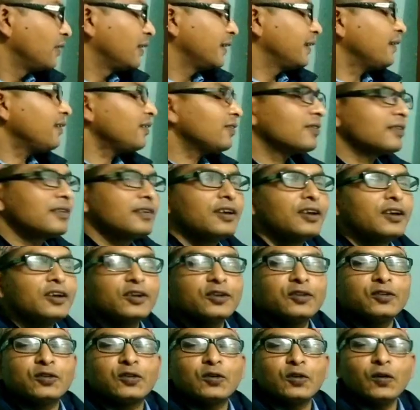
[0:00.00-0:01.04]

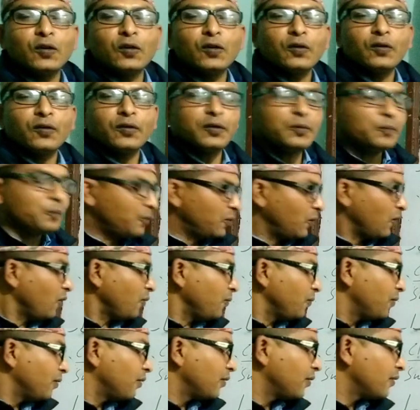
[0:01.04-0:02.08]
to
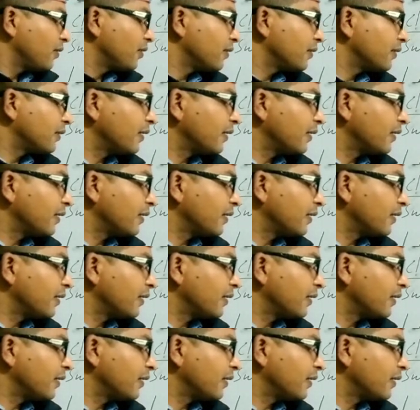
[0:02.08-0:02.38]
improve